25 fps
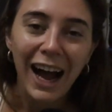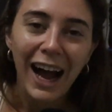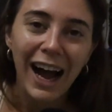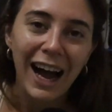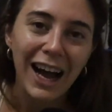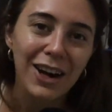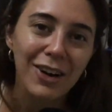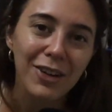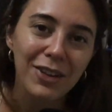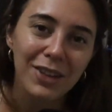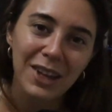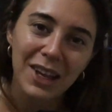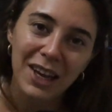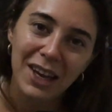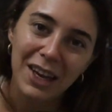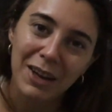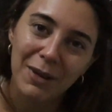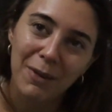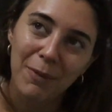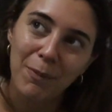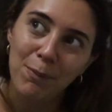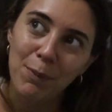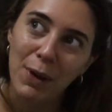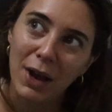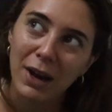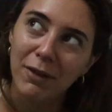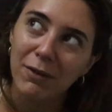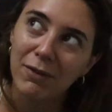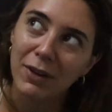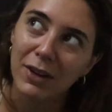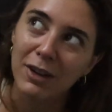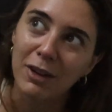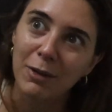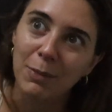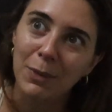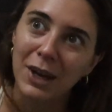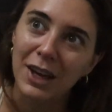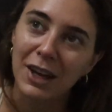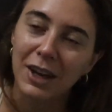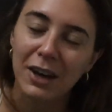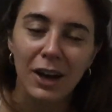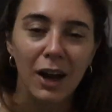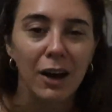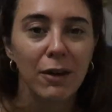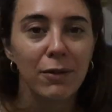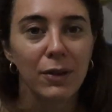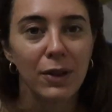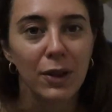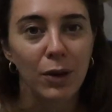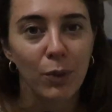I don't think benefits me
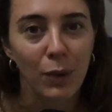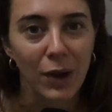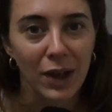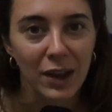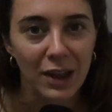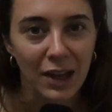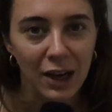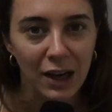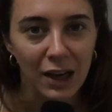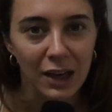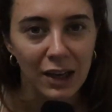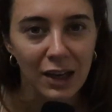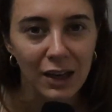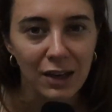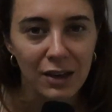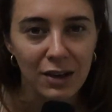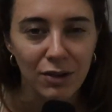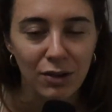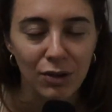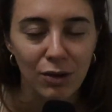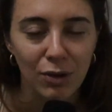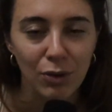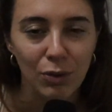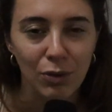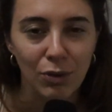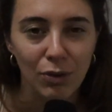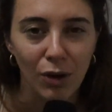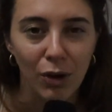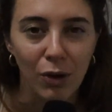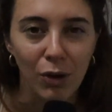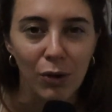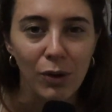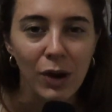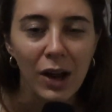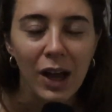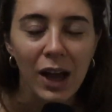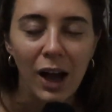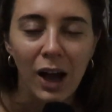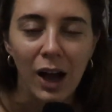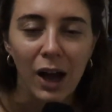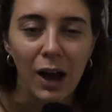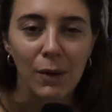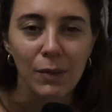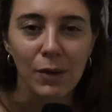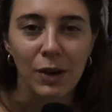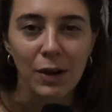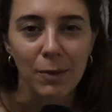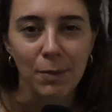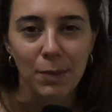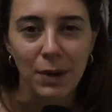enough in the way that I need it to, so
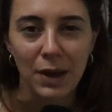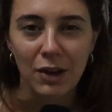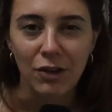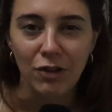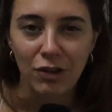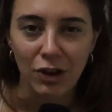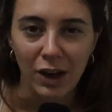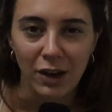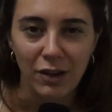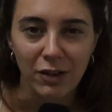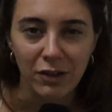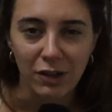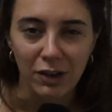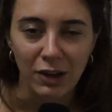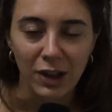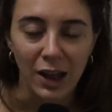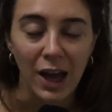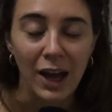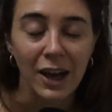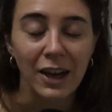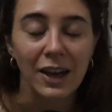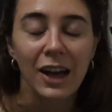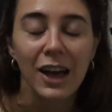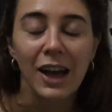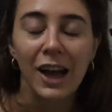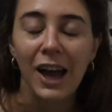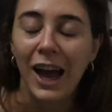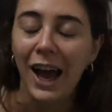I'm going to be changing that.